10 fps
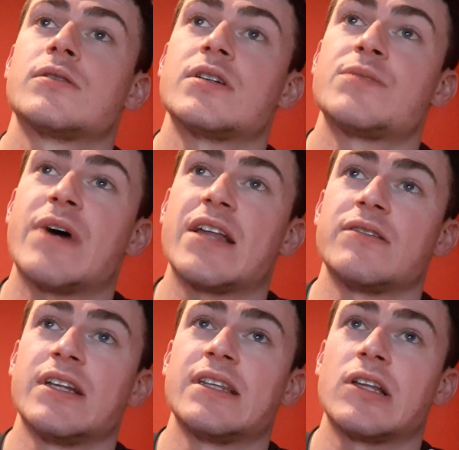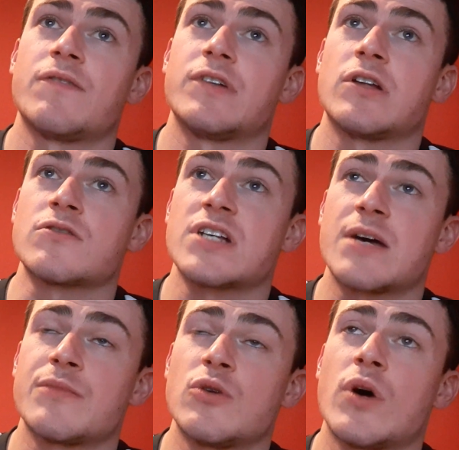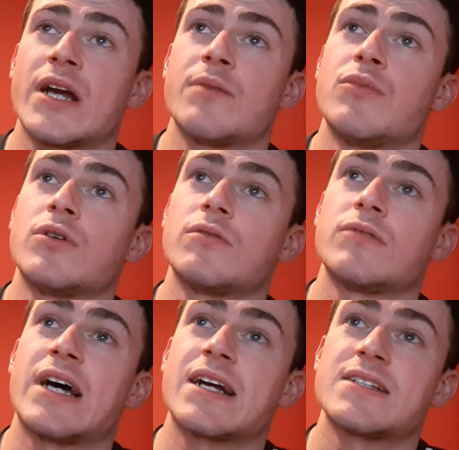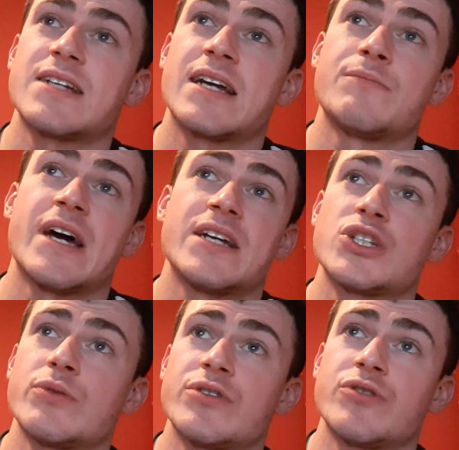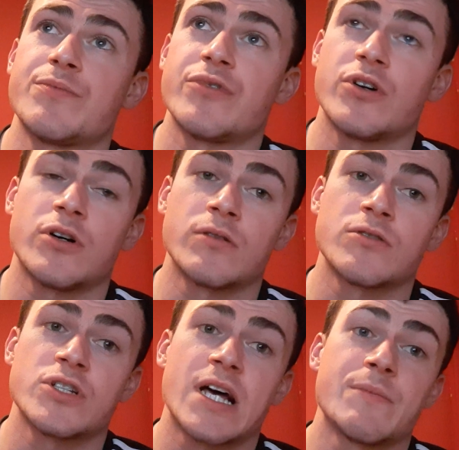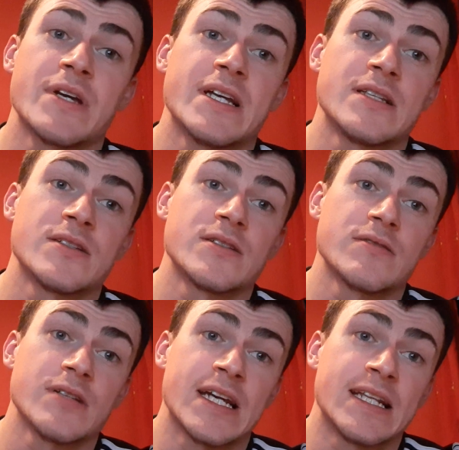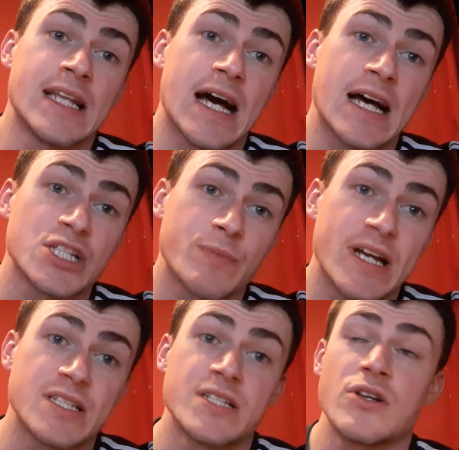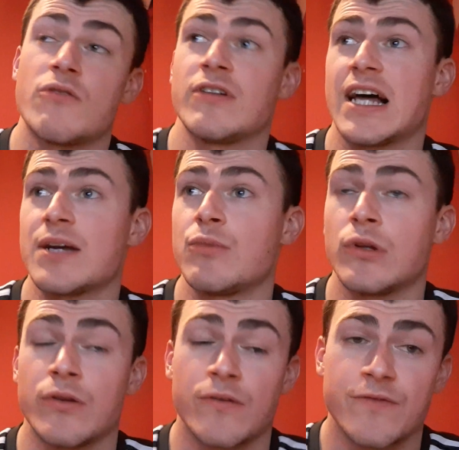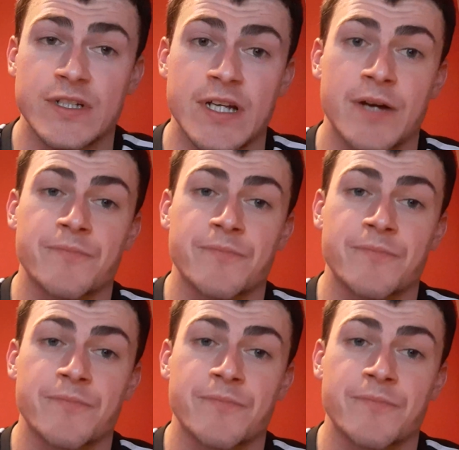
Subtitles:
It's better than Lindelof alongside Maguire, but like I said, Bailly's too injury-prone, so that means in that aspect he's not reliable enough, is he?